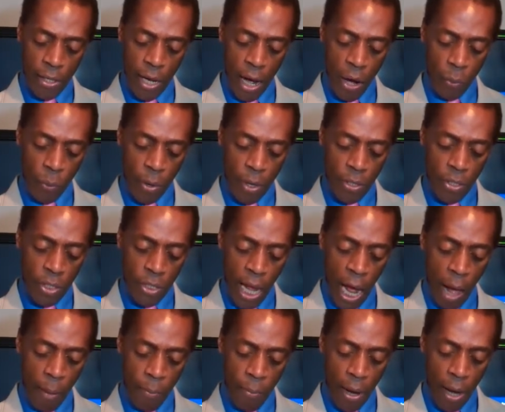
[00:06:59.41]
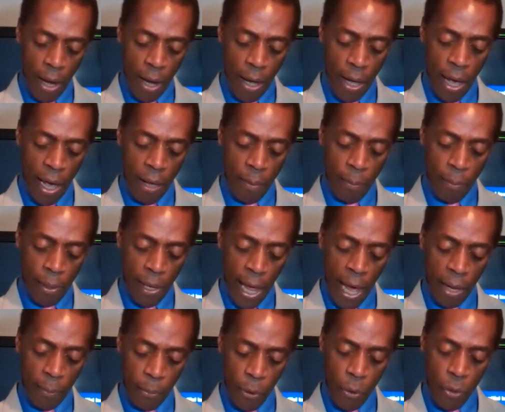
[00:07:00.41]
I was stopped by a
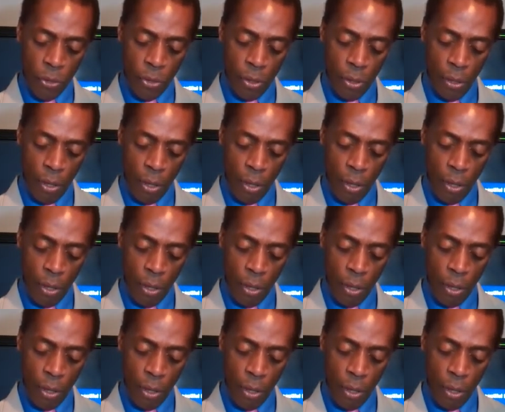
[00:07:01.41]
black person